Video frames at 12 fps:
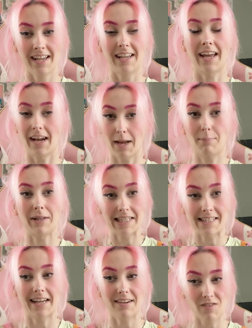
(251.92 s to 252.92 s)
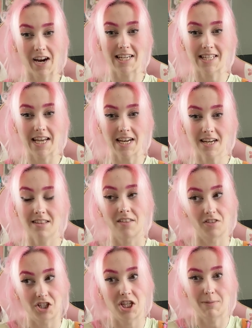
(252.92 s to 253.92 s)
Can I please get in writing that
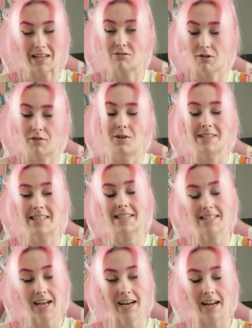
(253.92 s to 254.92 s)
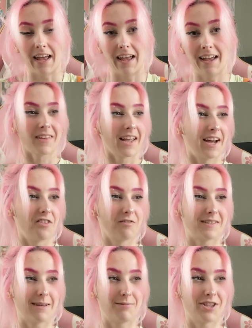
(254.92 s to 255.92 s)
the GP is refusing to sign it? And the
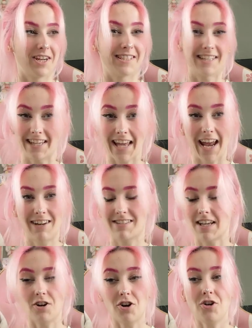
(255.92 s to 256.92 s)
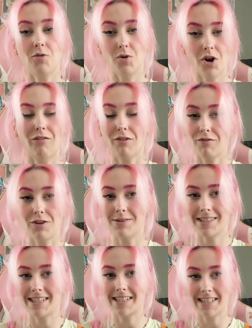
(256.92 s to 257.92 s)
receptionist again was like, no, we're not
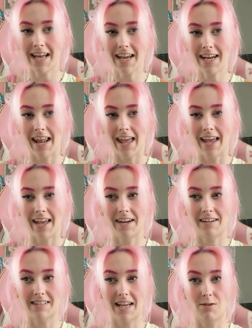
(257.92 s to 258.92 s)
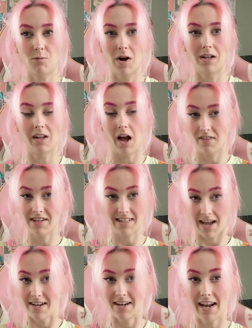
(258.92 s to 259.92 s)
refusing to sign it. And I was like, well, are they
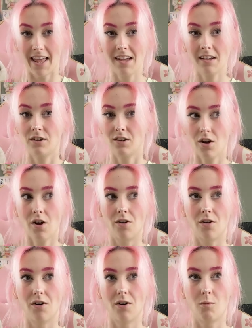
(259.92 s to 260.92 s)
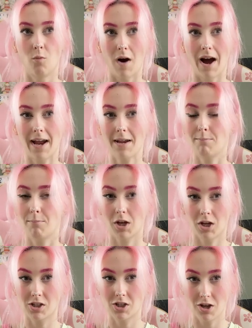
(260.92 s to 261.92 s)
signing it? No, why?
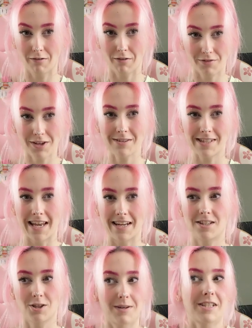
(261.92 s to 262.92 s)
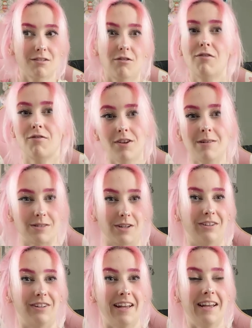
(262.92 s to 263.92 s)
Because they're refusing, so it's a
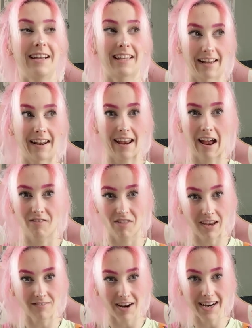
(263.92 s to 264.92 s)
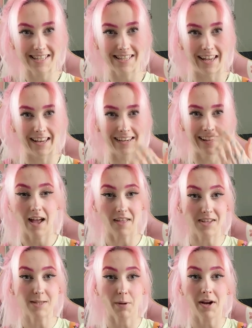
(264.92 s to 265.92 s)
refusal. Can I have that in writing? At
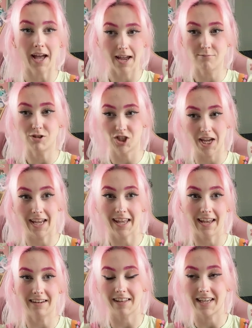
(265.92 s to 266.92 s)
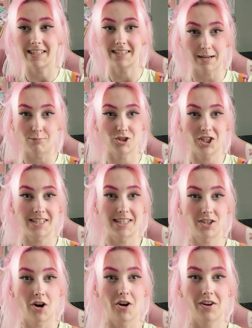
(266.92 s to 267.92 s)
this point, I am shaking like a damn shitting
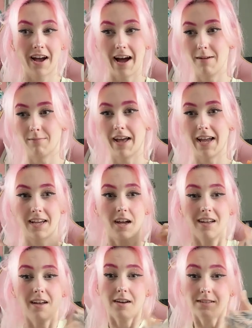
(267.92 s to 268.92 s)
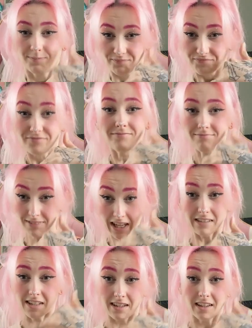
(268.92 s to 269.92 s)
dog. I'm like,
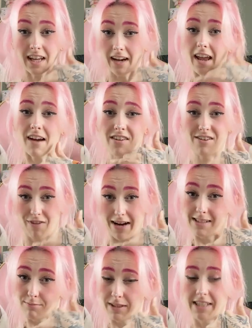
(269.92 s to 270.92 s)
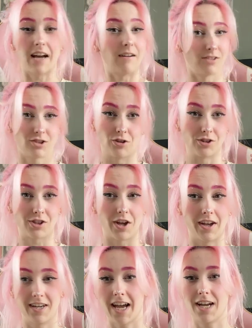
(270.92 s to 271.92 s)
can I have it in writing, please? I was so
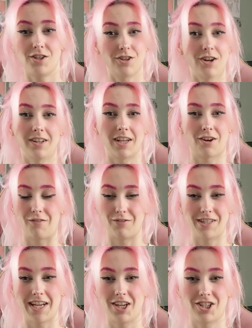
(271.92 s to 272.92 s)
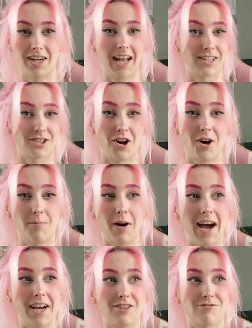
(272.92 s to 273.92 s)
scared. I do not like confrontation at all, but
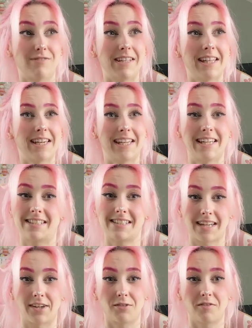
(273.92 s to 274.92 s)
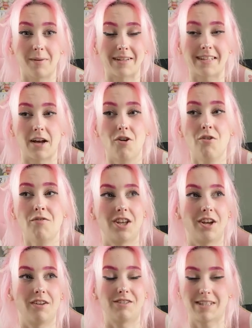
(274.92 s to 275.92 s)
I just really needed to stand up for myself.
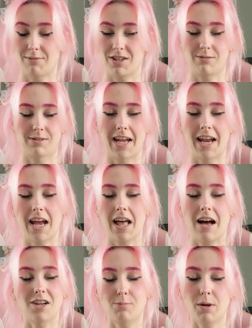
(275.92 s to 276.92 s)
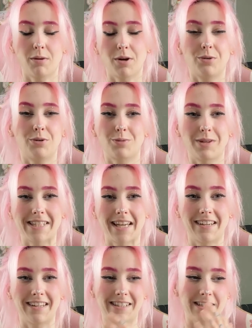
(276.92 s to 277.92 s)
The receptionist was like, I'll just put you on hold 1
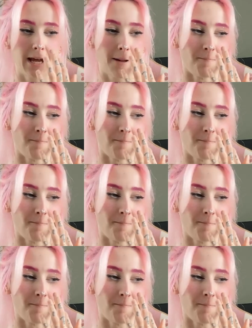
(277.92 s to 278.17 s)
second.